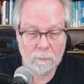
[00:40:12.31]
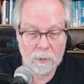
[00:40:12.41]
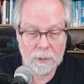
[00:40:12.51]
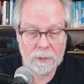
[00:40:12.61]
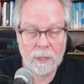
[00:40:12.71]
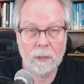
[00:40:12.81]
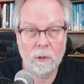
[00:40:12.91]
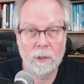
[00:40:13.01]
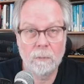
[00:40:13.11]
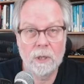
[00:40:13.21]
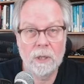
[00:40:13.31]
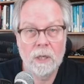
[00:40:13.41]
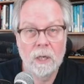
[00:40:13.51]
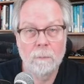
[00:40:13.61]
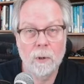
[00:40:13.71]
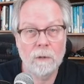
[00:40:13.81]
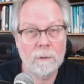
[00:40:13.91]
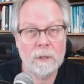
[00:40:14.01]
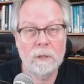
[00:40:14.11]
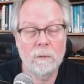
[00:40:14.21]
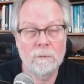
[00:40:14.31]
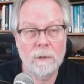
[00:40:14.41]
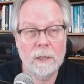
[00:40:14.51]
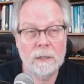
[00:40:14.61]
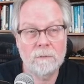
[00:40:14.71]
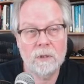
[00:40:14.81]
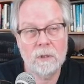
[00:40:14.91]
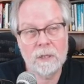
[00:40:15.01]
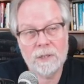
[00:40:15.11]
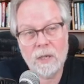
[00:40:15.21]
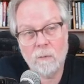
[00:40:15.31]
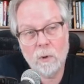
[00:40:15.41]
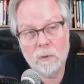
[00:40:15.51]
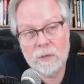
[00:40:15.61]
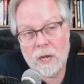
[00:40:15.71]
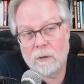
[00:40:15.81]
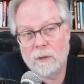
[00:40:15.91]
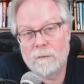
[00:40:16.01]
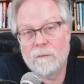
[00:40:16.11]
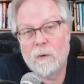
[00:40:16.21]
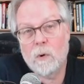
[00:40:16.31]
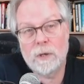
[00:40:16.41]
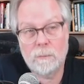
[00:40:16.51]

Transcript: It's not going to be perfectly reflective. So let's say we're down to 40%.